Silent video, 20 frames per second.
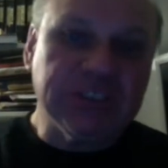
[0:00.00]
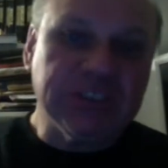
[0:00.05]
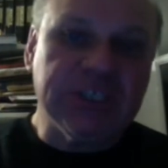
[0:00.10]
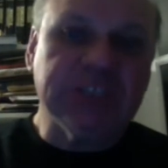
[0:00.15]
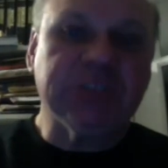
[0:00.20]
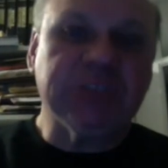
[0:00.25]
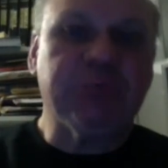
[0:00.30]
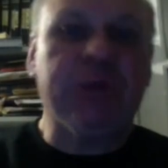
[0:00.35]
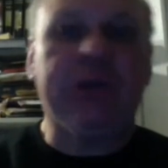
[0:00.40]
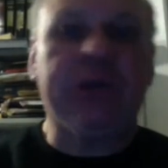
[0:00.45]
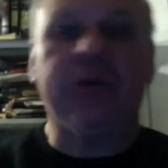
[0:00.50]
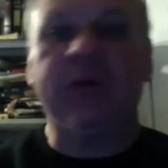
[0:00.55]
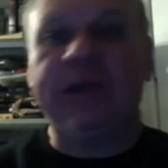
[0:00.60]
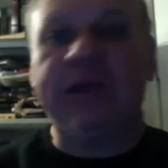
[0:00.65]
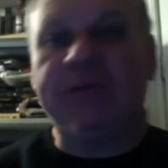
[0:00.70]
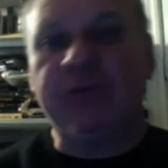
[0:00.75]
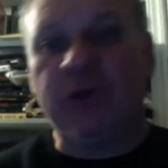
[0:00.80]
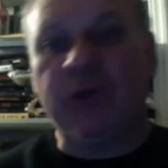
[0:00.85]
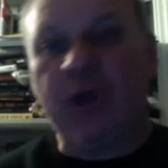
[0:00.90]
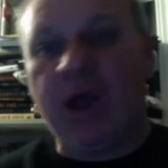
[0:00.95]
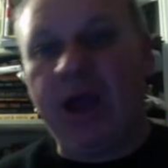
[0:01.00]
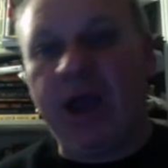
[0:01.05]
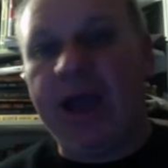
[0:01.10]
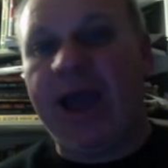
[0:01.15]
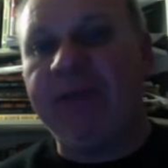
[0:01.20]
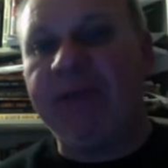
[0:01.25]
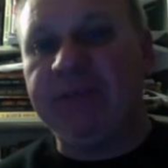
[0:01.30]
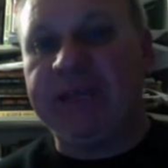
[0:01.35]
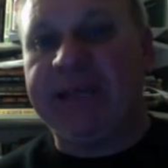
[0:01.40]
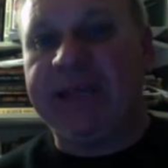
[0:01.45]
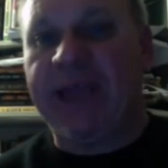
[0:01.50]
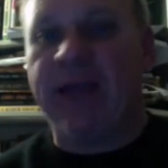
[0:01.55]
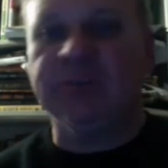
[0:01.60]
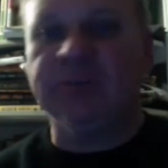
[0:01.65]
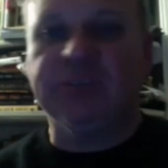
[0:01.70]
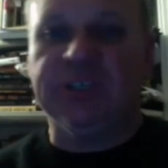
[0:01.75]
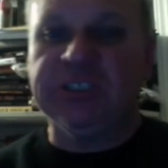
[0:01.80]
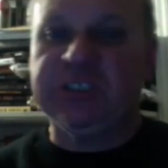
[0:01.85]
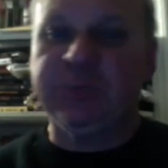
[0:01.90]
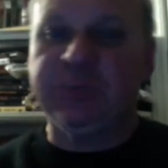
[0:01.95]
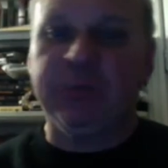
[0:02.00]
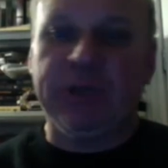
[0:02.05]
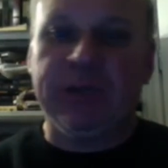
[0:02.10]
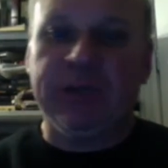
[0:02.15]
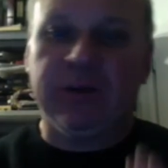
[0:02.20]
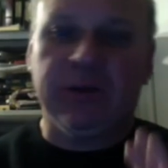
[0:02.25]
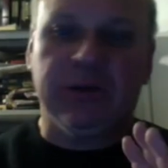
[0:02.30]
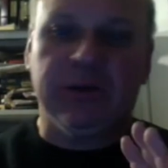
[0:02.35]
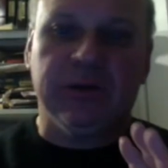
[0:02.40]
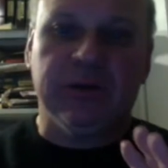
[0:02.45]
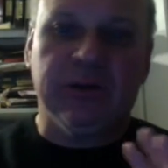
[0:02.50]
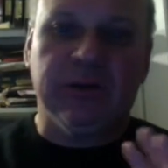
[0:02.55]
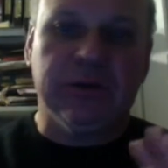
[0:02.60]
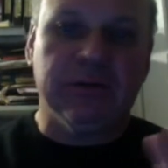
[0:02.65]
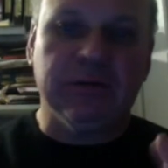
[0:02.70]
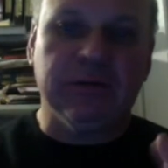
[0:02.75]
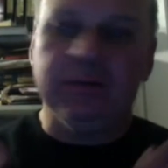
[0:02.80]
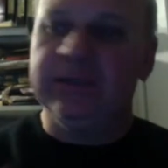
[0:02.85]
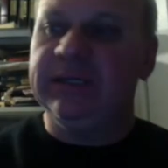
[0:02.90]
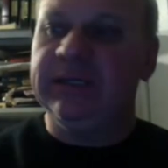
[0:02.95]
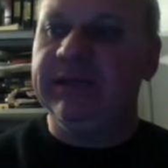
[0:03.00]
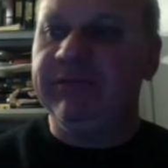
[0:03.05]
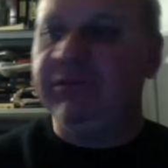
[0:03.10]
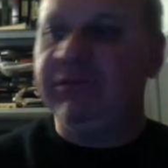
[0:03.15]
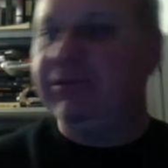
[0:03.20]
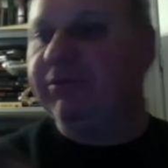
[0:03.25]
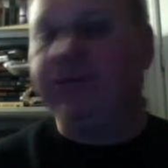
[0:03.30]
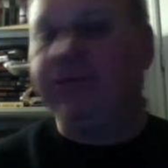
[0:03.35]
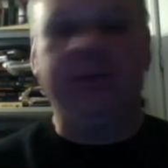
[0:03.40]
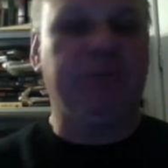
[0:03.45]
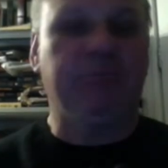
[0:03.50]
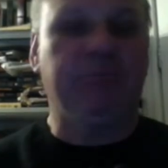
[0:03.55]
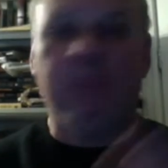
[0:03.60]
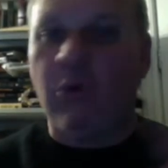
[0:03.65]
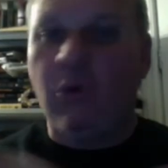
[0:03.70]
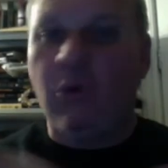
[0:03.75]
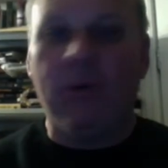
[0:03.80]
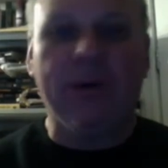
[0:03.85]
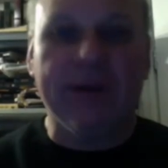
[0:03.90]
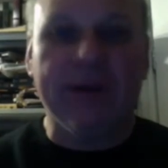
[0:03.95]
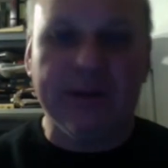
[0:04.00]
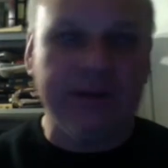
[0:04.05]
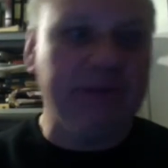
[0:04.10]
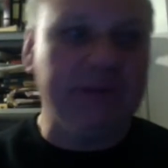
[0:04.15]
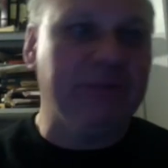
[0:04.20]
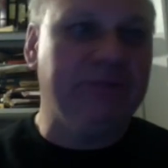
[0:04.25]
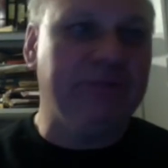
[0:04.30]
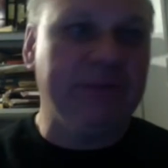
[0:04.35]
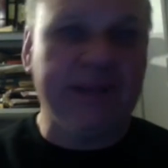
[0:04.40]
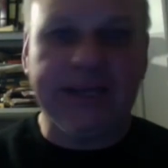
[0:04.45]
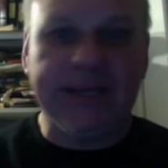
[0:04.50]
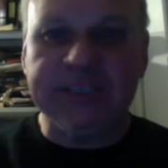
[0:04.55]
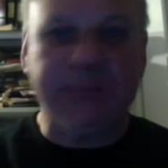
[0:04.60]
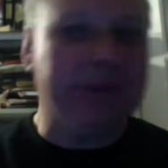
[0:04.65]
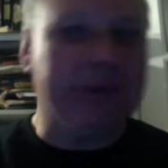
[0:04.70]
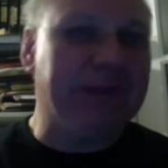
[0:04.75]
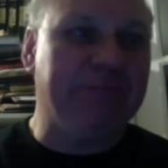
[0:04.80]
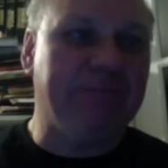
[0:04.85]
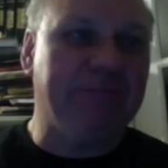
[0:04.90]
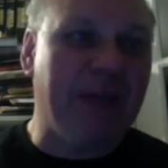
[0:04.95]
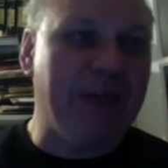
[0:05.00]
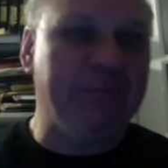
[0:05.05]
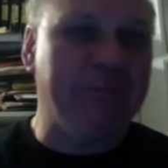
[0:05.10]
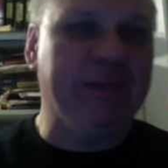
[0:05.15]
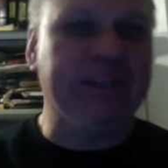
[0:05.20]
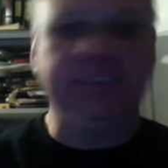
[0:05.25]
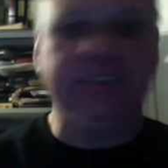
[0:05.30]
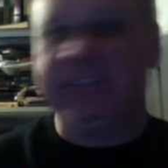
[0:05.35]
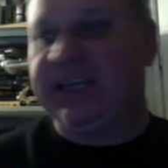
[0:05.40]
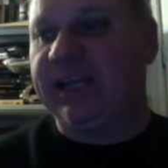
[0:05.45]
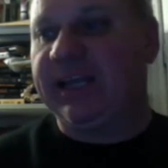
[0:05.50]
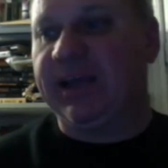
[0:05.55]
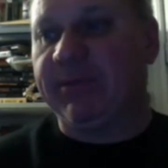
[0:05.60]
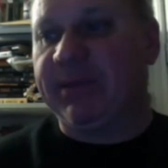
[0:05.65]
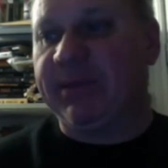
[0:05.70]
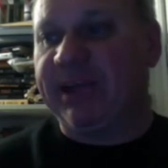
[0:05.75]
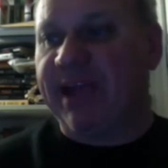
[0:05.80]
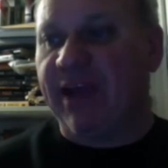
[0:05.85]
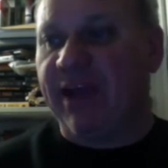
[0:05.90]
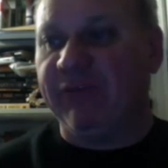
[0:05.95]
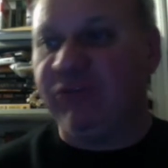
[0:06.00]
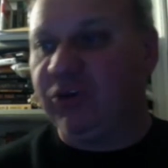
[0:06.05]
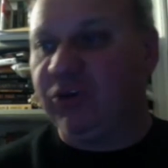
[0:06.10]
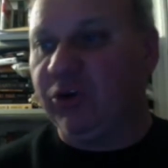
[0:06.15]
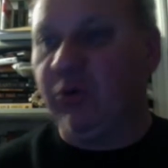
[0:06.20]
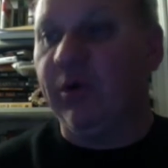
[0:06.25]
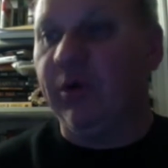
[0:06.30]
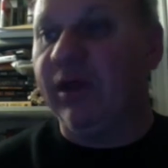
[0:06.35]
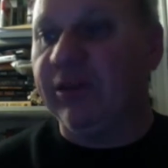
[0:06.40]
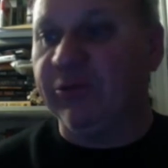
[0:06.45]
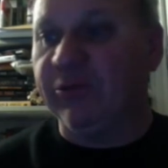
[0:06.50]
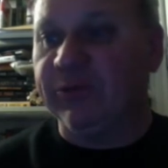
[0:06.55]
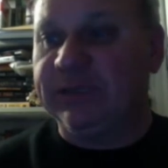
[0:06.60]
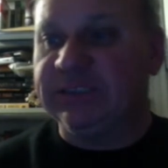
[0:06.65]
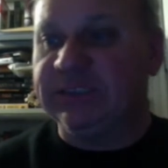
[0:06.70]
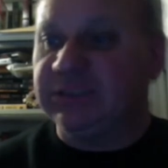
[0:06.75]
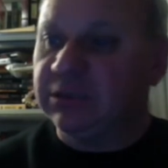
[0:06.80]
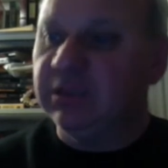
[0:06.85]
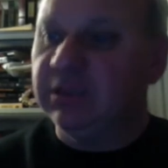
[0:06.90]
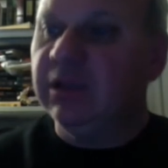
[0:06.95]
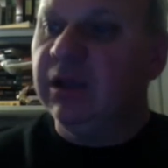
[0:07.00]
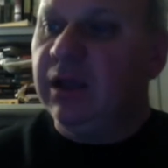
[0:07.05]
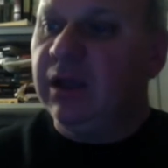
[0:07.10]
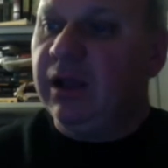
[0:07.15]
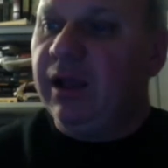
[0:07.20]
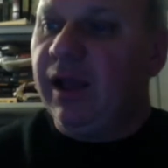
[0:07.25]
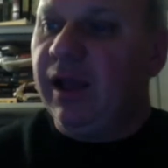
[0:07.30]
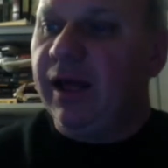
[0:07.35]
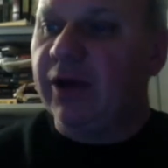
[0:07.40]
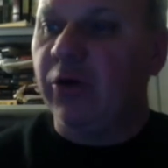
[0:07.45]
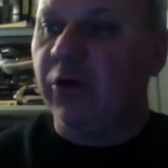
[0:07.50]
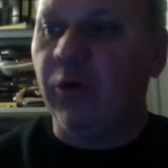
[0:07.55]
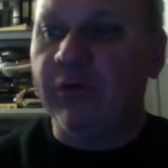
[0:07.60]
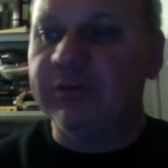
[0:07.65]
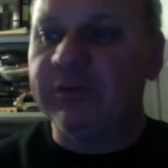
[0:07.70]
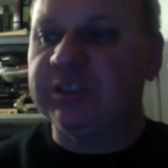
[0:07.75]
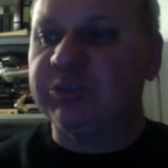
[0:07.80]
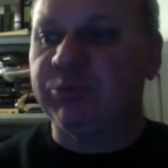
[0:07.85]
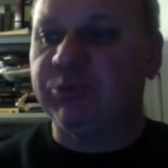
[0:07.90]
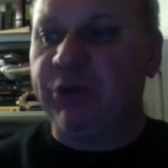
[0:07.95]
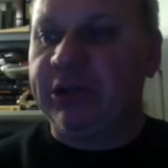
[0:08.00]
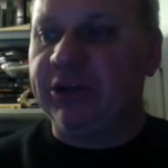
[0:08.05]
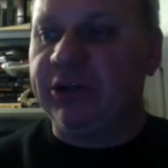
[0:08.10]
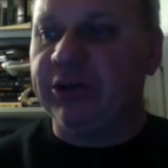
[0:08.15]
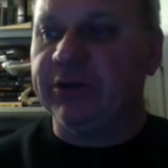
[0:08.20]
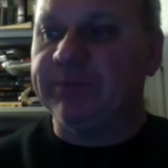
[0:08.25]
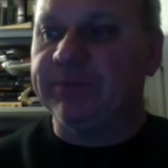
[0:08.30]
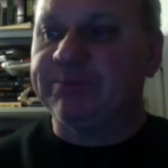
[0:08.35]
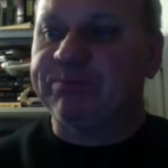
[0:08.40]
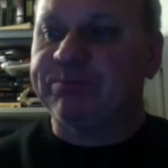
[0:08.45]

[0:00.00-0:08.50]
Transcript: on Spreaker, if you have an account on Spreaker, even if you're bored and you feel like spending 5 minutes setting up an account for no other reason, go over to Spreaker,